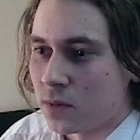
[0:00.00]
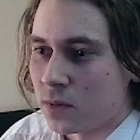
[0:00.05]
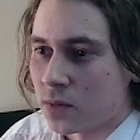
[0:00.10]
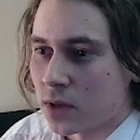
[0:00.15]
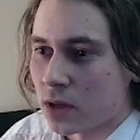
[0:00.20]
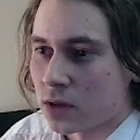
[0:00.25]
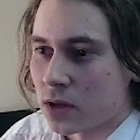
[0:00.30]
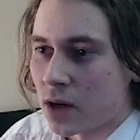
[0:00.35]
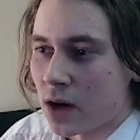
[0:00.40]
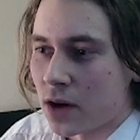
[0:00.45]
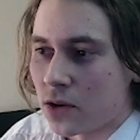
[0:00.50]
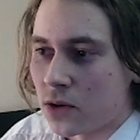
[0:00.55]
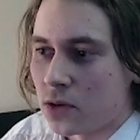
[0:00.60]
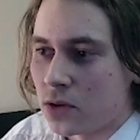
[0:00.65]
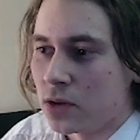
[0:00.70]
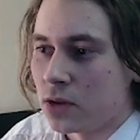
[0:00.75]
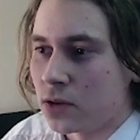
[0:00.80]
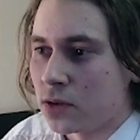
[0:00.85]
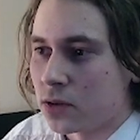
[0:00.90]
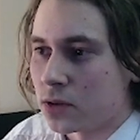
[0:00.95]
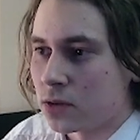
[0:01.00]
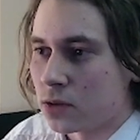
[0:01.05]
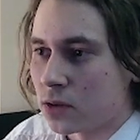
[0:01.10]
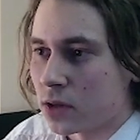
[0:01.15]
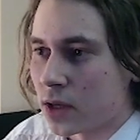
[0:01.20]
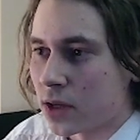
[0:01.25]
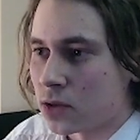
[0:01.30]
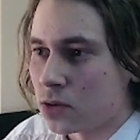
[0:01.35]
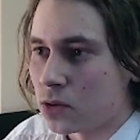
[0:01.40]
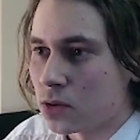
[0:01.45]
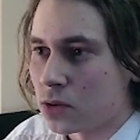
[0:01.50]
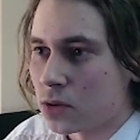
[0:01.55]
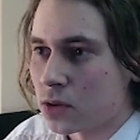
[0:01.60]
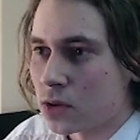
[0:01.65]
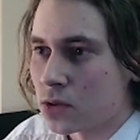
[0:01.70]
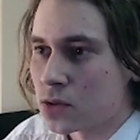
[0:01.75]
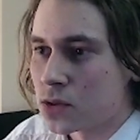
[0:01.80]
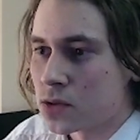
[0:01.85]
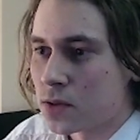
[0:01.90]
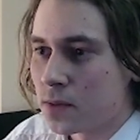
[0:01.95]
that I really like doing
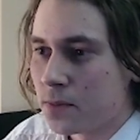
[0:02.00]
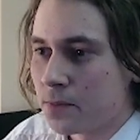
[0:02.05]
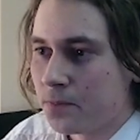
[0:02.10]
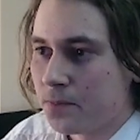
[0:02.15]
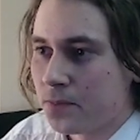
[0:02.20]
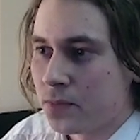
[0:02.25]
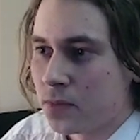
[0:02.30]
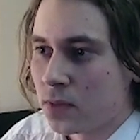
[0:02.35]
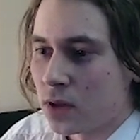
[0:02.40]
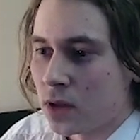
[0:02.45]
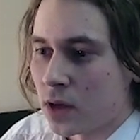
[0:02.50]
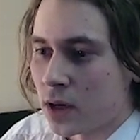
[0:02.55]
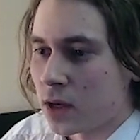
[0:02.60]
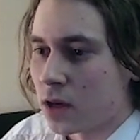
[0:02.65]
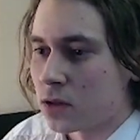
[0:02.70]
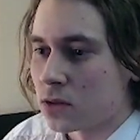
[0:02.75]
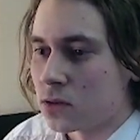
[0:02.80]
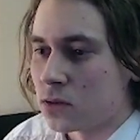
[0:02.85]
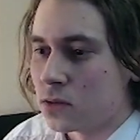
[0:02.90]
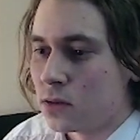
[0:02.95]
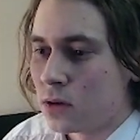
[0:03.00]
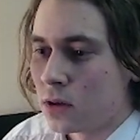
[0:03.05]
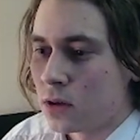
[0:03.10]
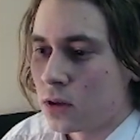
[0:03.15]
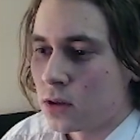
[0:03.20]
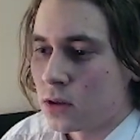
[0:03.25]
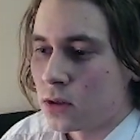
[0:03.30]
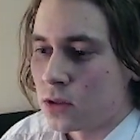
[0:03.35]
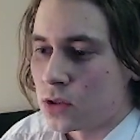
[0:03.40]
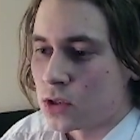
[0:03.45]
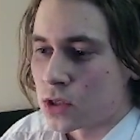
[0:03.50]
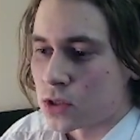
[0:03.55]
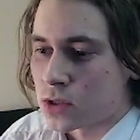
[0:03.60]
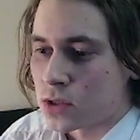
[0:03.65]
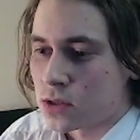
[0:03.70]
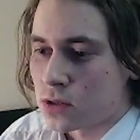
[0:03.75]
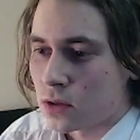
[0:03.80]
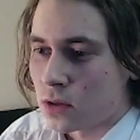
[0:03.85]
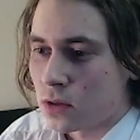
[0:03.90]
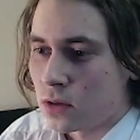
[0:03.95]
those. Again,
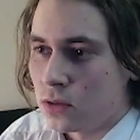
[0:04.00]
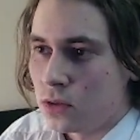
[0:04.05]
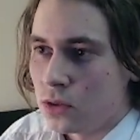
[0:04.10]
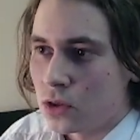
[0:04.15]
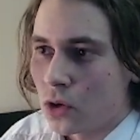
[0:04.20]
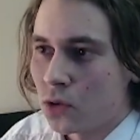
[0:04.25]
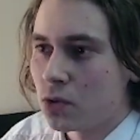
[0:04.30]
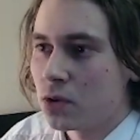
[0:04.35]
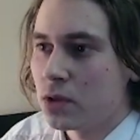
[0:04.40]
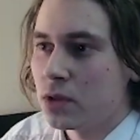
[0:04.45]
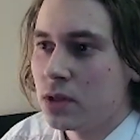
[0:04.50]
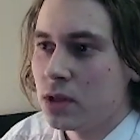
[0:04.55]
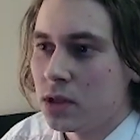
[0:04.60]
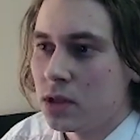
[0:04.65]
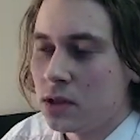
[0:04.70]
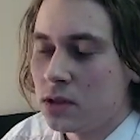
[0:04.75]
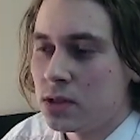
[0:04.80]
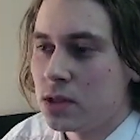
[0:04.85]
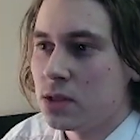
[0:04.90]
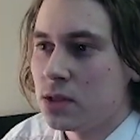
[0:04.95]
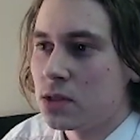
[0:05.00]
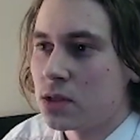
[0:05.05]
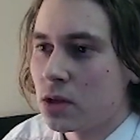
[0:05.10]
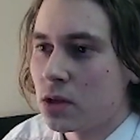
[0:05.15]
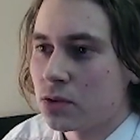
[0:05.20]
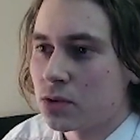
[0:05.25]
just no really in detailed